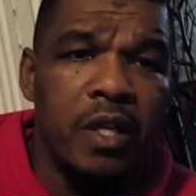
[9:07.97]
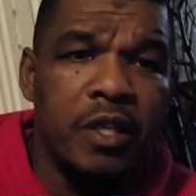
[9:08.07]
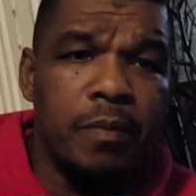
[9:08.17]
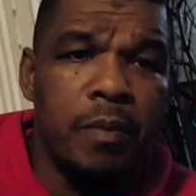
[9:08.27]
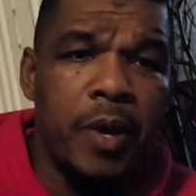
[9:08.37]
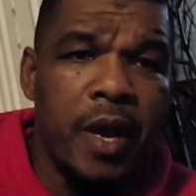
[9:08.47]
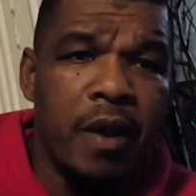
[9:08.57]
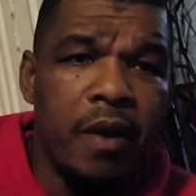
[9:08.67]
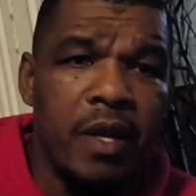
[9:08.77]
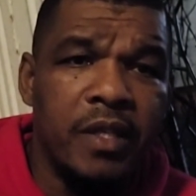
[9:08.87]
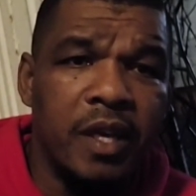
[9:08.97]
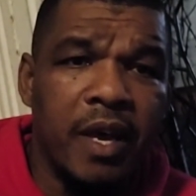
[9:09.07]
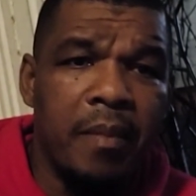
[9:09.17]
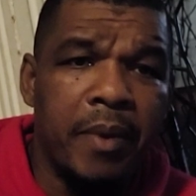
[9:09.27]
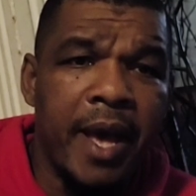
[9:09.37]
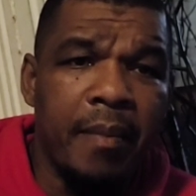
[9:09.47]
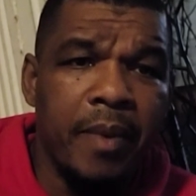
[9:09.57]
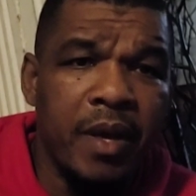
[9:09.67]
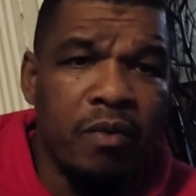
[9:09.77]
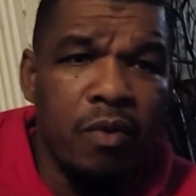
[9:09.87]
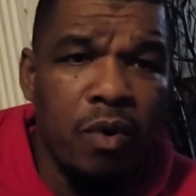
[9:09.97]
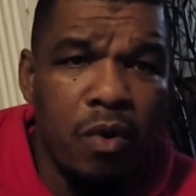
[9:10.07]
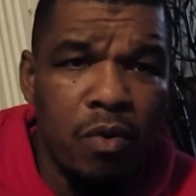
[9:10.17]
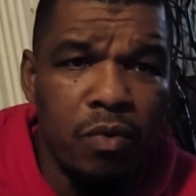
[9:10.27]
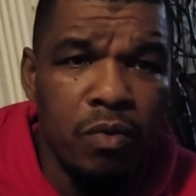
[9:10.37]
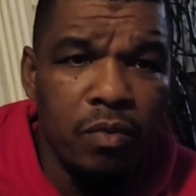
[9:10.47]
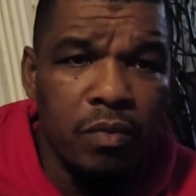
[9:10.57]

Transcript: to prepare to let black men grow old.